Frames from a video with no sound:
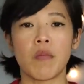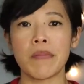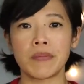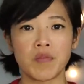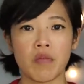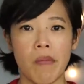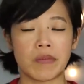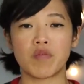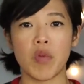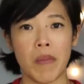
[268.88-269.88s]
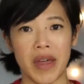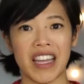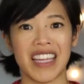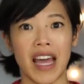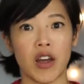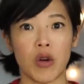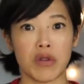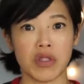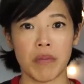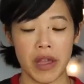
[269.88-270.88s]
Mm-hmm. I'm like a gecko
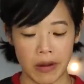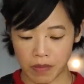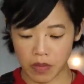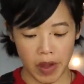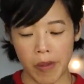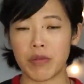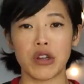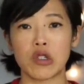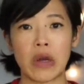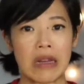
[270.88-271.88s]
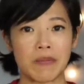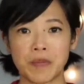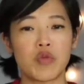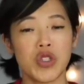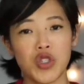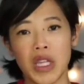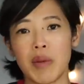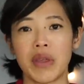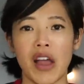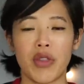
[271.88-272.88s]
or something. They're great. Once you
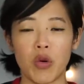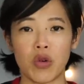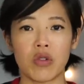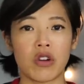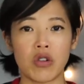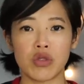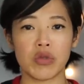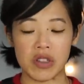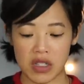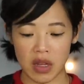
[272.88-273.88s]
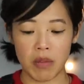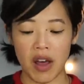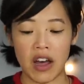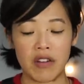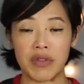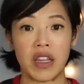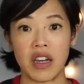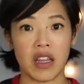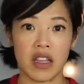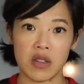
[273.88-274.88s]
get beyond the whole cultural stigma of
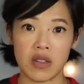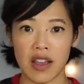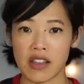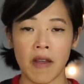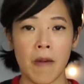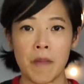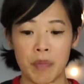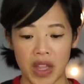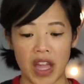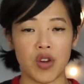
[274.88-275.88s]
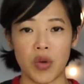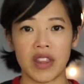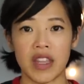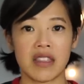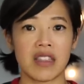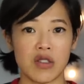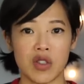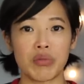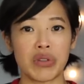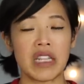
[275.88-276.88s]
eating insects and knowing that this
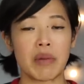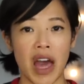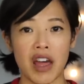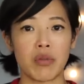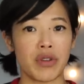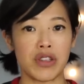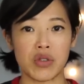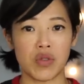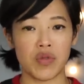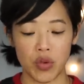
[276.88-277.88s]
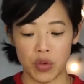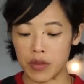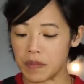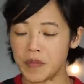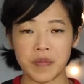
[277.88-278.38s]
is completely palatable, this is food,